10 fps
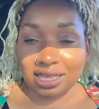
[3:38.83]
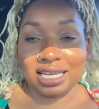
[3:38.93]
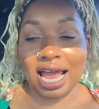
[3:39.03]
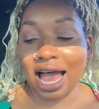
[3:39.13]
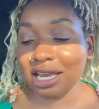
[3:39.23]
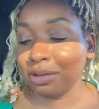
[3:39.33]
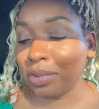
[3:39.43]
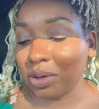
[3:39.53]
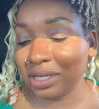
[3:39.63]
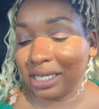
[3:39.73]
The added
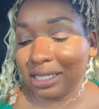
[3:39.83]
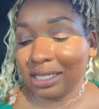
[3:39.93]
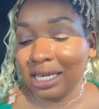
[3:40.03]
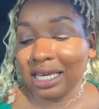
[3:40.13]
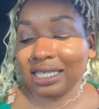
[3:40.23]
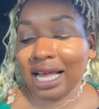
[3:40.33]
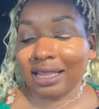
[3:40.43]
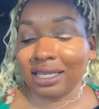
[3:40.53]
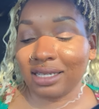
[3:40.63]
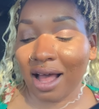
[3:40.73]
bonus is at
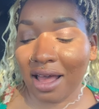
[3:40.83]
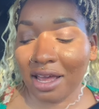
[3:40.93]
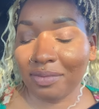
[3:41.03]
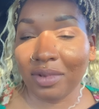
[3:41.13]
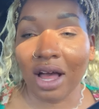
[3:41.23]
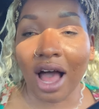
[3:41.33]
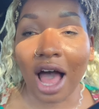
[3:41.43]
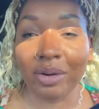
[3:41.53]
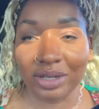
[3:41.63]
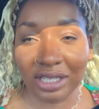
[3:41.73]
the time,
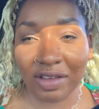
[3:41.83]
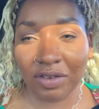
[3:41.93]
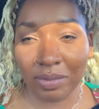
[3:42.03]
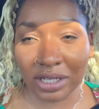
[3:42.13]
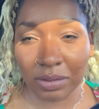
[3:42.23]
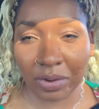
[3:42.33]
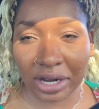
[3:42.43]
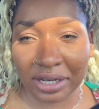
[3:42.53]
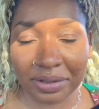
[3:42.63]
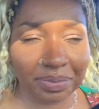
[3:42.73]
I was 7 months
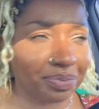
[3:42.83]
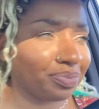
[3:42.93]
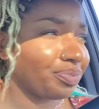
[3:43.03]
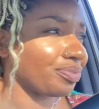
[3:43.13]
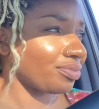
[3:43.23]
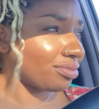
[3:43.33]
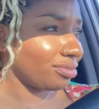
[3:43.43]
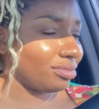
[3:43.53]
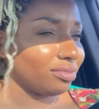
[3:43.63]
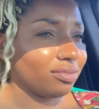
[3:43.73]
pregnant.
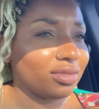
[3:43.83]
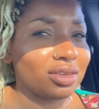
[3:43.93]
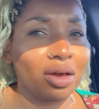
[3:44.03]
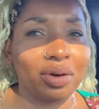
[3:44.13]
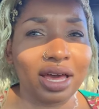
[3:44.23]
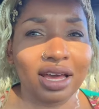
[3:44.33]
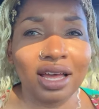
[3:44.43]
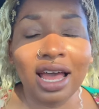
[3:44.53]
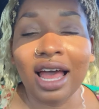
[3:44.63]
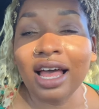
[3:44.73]
Okay,
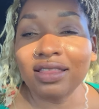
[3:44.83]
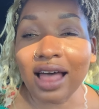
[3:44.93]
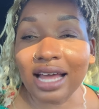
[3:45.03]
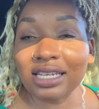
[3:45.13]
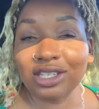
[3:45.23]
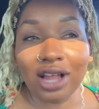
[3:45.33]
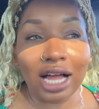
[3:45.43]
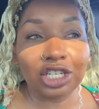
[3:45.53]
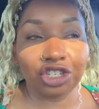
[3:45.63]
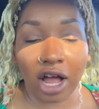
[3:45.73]
that is
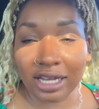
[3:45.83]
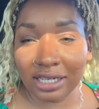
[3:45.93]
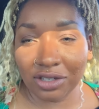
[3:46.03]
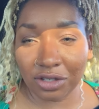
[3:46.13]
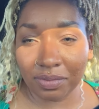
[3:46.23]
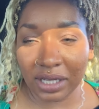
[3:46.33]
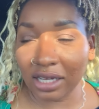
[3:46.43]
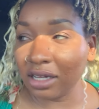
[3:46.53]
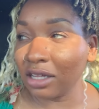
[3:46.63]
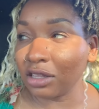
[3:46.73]
not shocking to
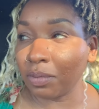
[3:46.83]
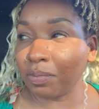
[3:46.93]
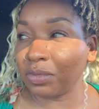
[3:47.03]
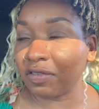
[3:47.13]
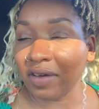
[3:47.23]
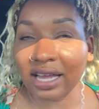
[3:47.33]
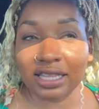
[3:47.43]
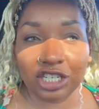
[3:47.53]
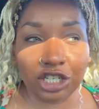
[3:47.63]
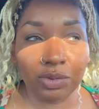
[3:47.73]
me. The fact
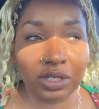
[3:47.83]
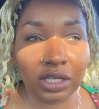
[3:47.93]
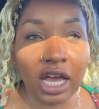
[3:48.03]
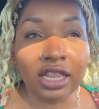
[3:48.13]
that she was